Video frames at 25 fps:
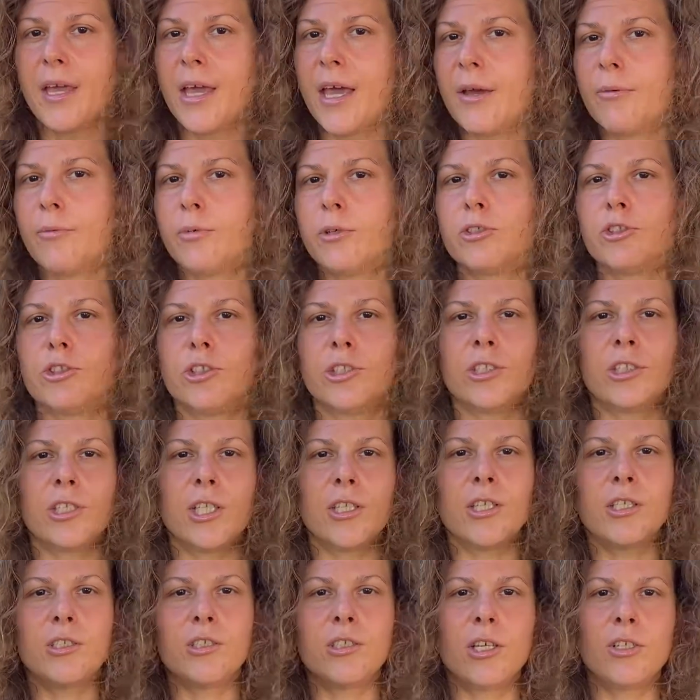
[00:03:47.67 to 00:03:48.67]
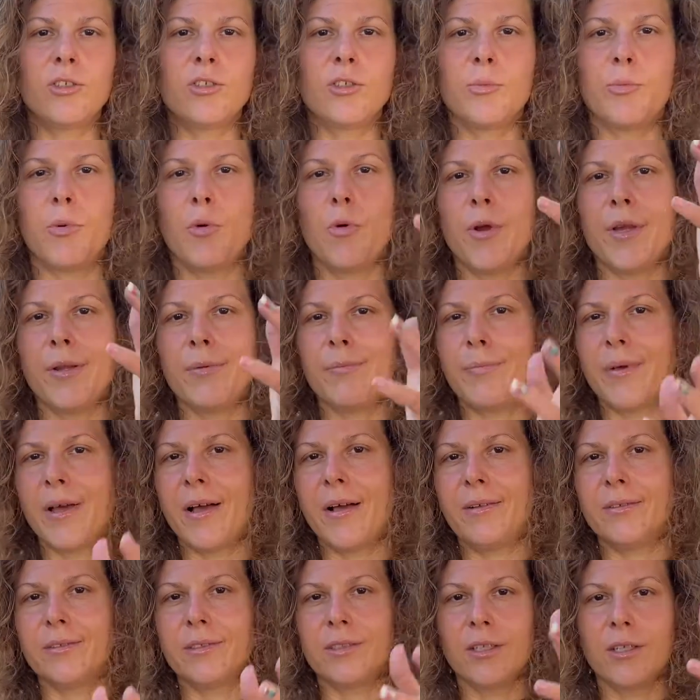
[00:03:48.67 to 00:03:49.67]
and we're just at the center point
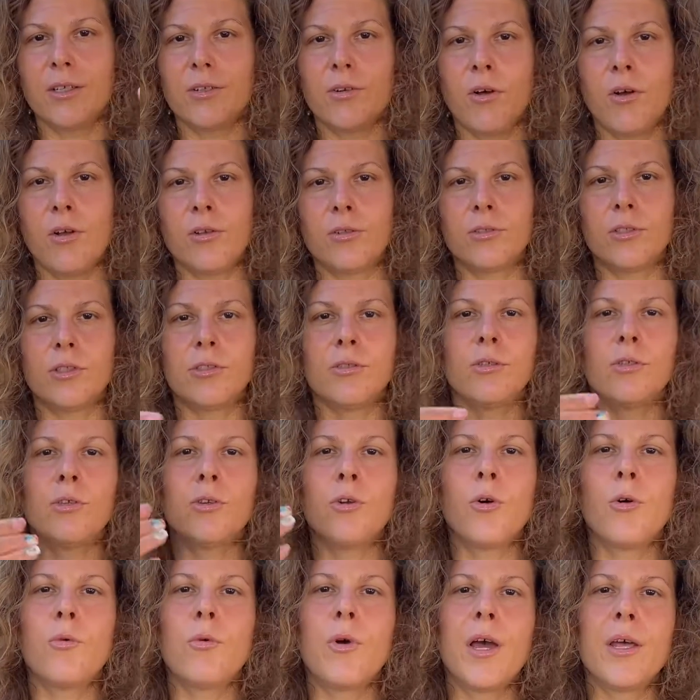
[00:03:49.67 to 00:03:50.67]
balancing it all, you know.